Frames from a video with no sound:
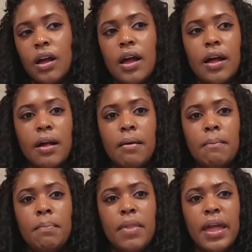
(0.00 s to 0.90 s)

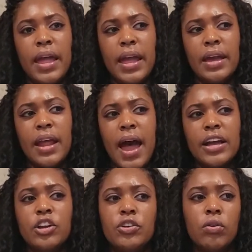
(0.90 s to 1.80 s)
And I
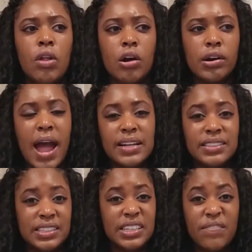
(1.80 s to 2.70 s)
could no longer
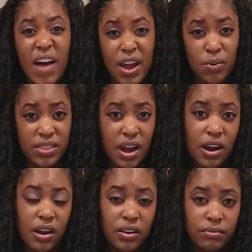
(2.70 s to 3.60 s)
identify with
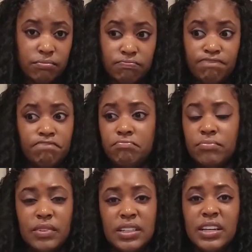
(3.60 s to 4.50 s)
her.
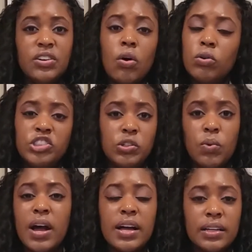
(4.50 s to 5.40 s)
Didn't know who she
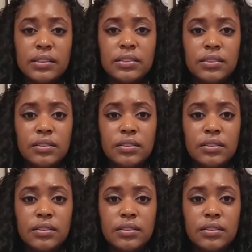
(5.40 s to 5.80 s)
was.